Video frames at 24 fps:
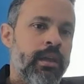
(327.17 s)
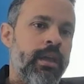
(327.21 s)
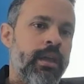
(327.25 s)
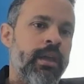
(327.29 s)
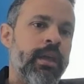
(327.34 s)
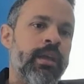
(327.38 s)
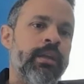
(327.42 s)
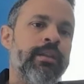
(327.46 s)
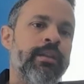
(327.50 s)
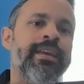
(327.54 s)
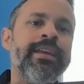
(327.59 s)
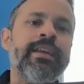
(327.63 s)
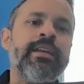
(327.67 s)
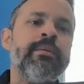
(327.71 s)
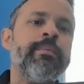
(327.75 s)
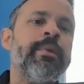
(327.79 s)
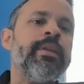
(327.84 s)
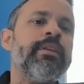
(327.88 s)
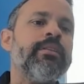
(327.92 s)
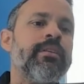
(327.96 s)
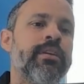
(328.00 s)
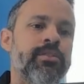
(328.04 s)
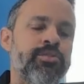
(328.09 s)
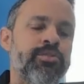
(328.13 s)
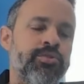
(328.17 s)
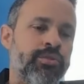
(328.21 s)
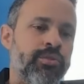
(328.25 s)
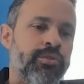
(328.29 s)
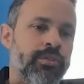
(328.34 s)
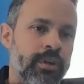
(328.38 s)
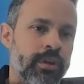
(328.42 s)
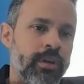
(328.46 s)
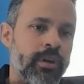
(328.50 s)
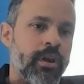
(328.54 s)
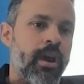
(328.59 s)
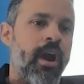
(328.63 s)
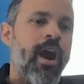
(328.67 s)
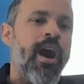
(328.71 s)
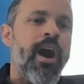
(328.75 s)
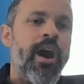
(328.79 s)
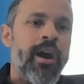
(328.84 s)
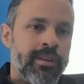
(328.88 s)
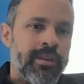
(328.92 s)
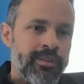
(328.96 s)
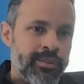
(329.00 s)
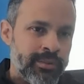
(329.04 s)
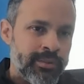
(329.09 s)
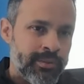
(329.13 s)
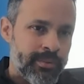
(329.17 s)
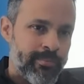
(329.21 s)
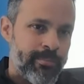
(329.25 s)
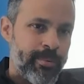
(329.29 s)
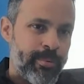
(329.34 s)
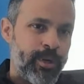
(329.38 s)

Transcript: And the limitations are cost,